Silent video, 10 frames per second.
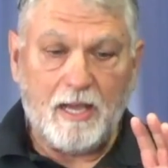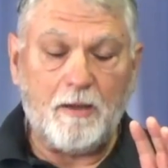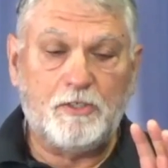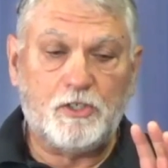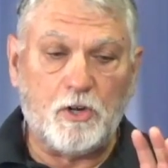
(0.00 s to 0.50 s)
a
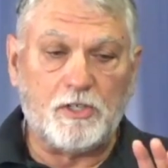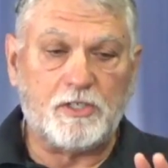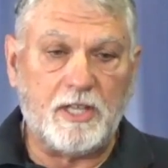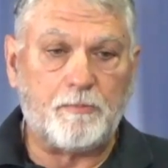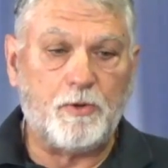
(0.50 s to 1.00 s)
church
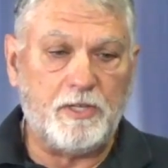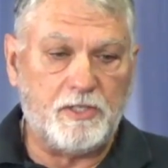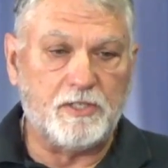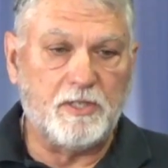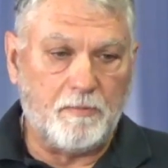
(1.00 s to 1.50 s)
that
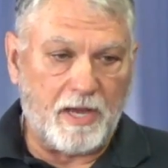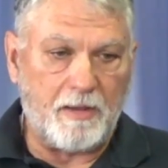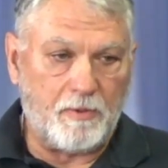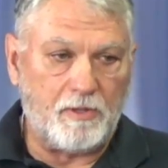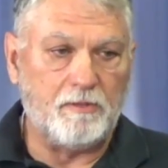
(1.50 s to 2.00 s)
preaches the
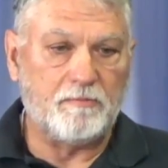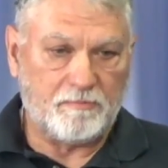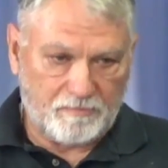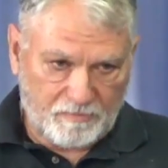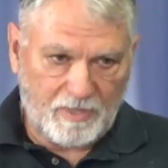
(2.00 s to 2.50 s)
Bible
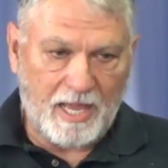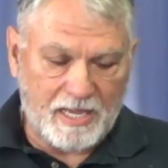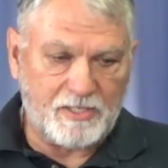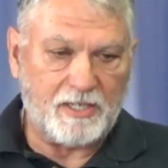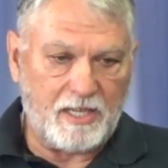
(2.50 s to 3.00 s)

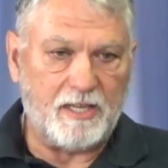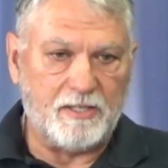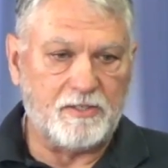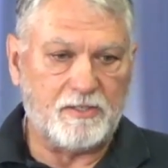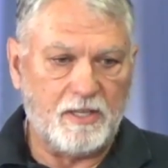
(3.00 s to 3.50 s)
as it
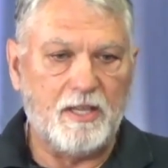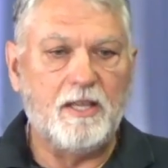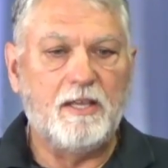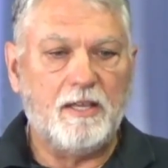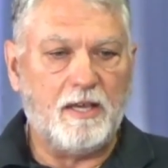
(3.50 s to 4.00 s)
is,
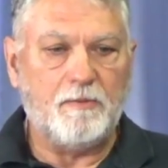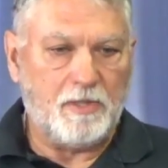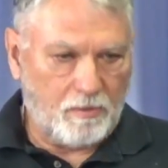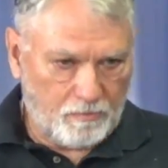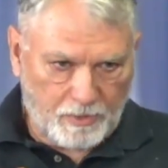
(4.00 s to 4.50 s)
uh, you
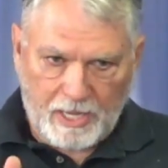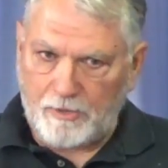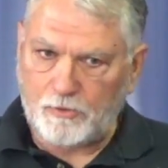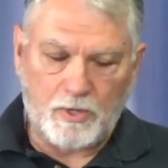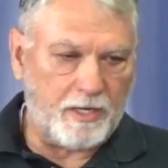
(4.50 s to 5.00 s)
know,
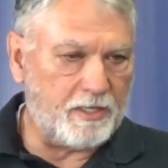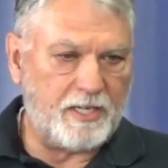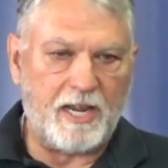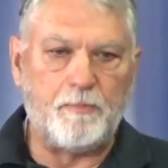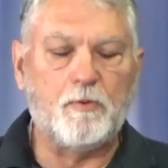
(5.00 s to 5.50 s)
without trying to
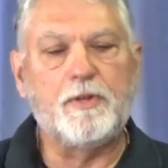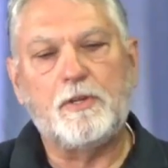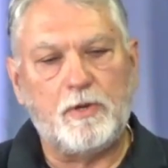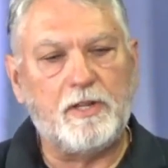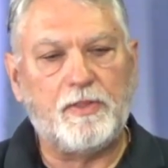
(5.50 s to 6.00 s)
tamper with it
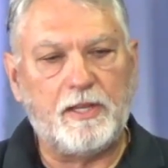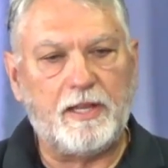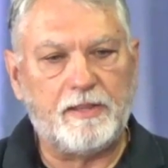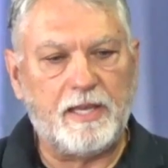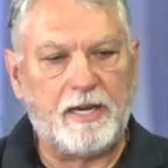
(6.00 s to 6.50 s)
or anything
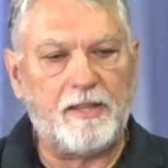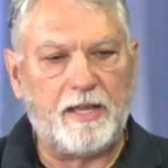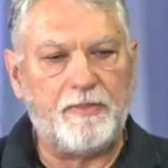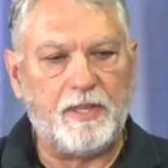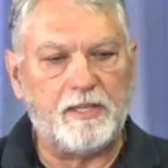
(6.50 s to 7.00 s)
like that, I,
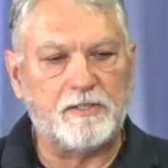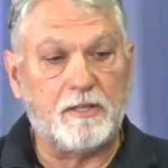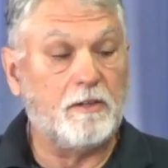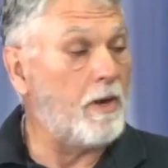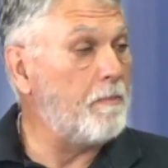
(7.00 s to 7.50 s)
I think it's a
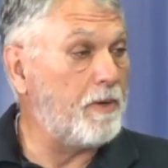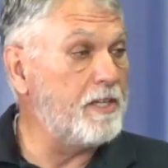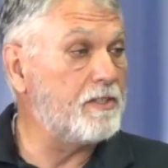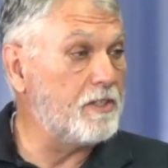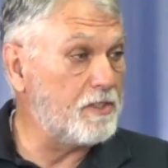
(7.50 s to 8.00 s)
great
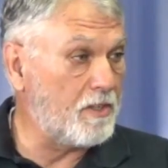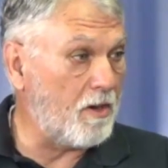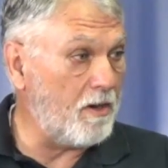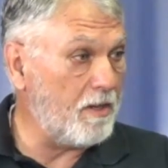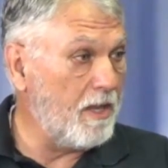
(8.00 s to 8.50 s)
place to
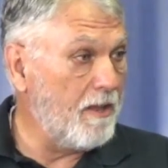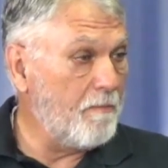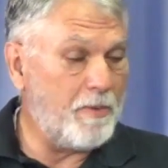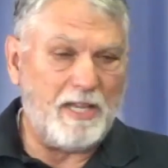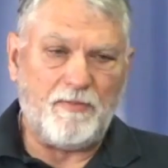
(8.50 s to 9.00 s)
start. Right.
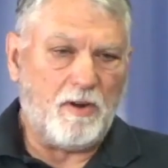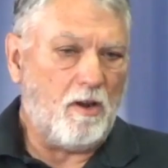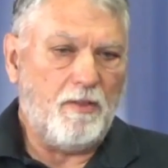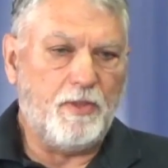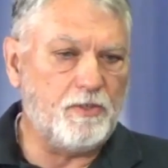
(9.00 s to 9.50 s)
But even
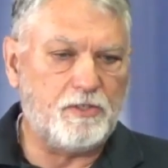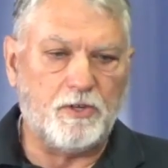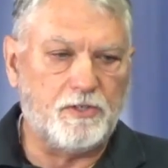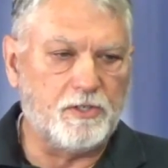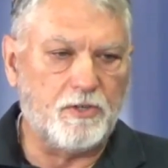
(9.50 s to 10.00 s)
all of those
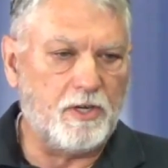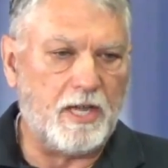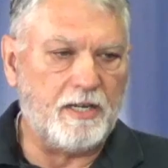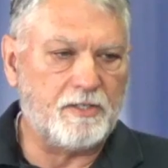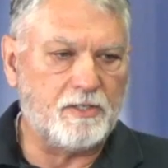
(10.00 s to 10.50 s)
churches are
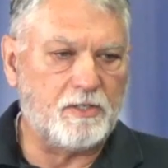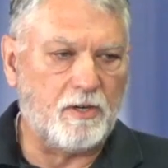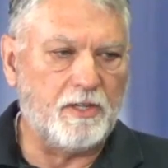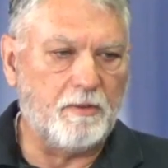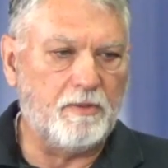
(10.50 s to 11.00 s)

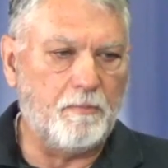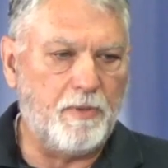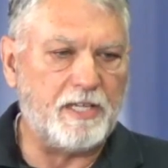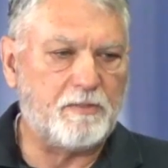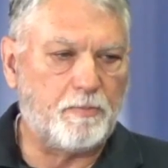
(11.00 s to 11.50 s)
necessarily the, the
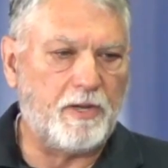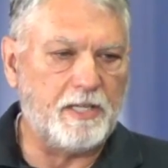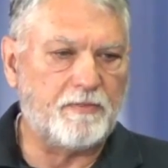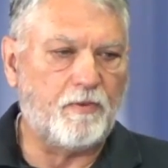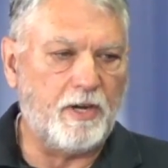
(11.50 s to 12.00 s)
best
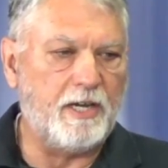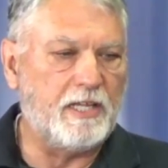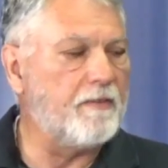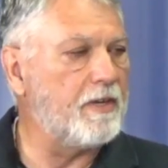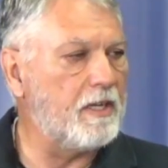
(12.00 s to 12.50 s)
place for any
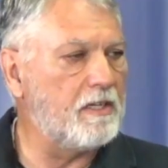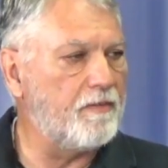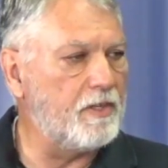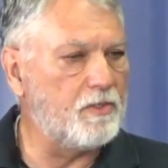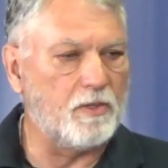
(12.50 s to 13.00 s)
given
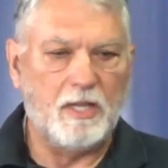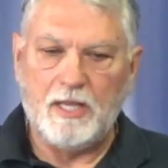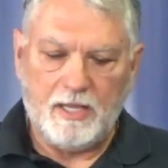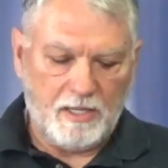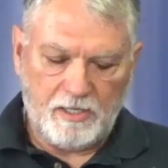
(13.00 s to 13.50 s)
individual.
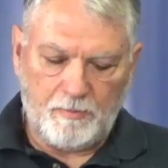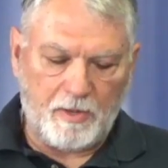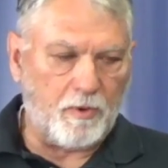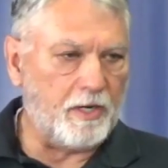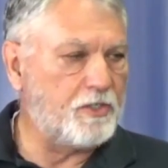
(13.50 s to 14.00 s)
Right. You may
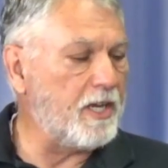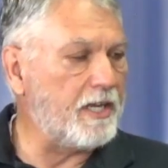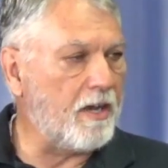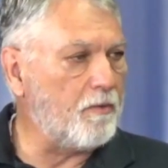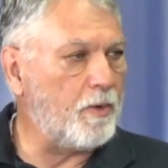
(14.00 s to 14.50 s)
want to
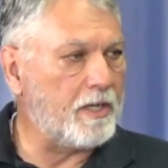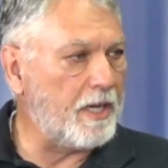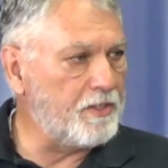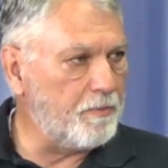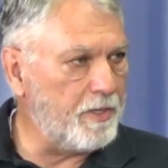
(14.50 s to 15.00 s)
check out what
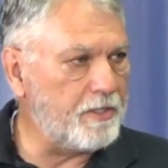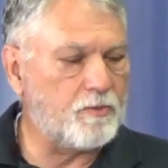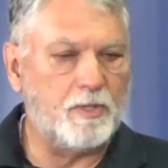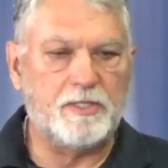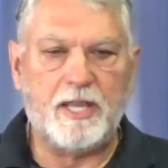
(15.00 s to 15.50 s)
kinds of
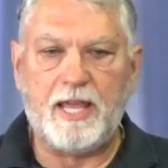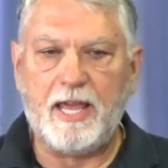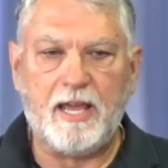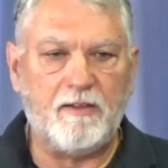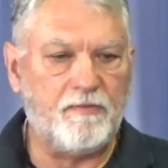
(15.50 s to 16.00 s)
ministries they
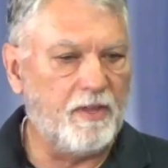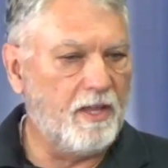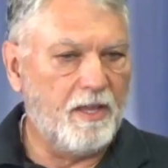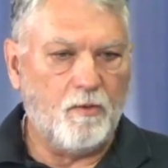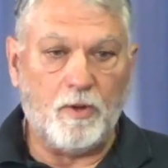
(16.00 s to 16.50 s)
have,
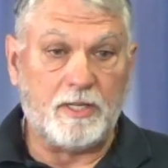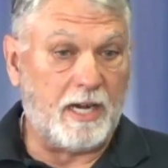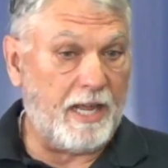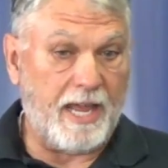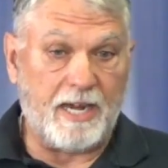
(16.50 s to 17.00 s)
what
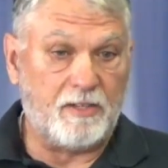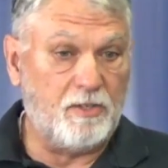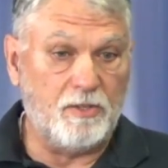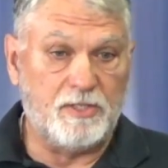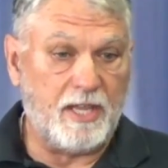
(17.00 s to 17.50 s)
kind of
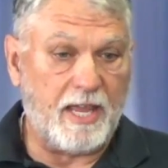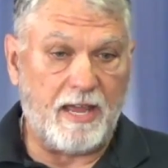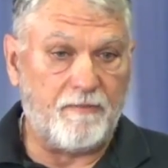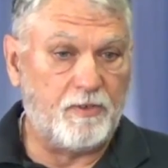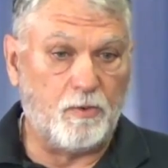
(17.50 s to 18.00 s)
attitudes they
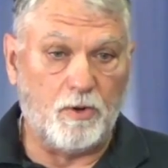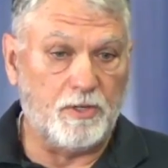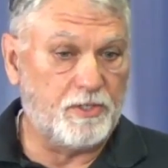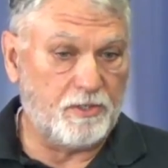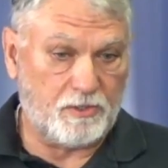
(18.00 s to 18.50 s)
have
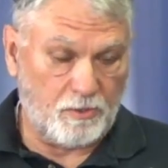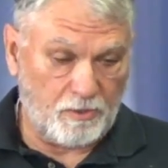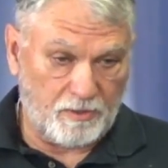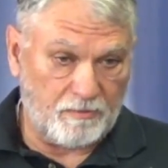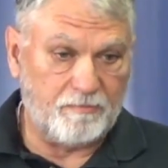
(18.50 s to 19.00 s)
towards
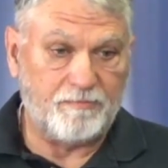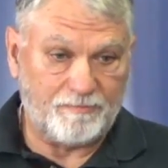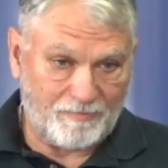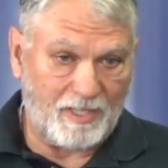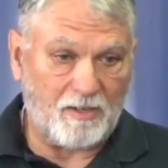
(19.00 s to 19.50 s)
certain,
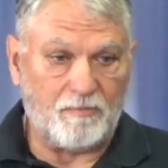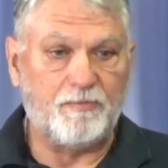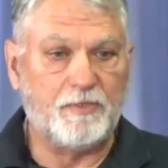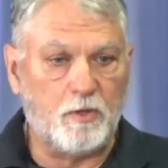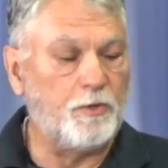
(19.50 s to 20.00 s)
you know,
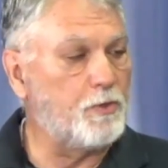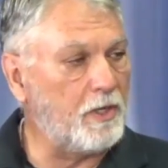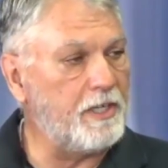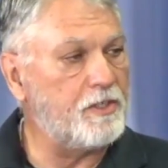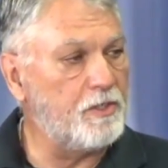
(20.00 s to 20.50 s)

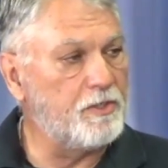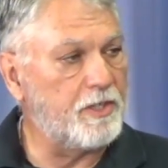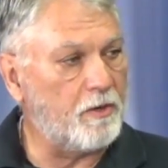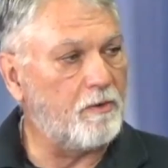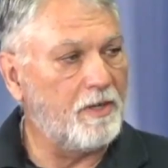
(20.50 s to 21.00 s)
cultural issues
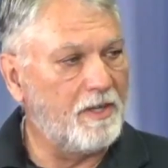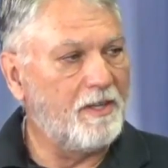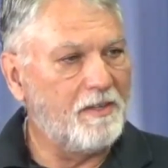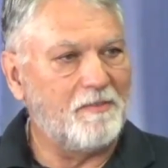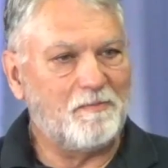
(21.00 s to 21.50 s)
that are
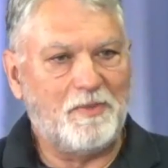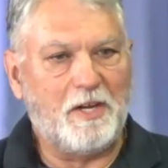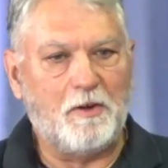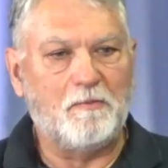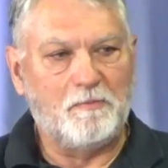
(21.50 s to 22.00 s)
that
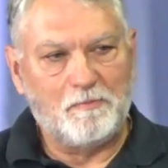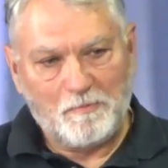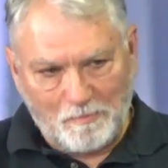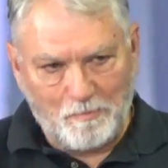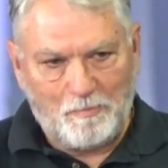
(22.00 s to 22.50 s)
are
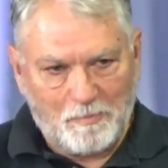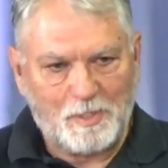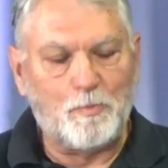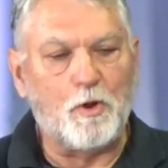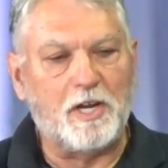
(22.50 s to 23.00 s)

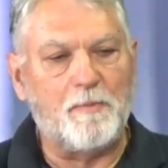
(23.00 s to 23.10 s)
spoken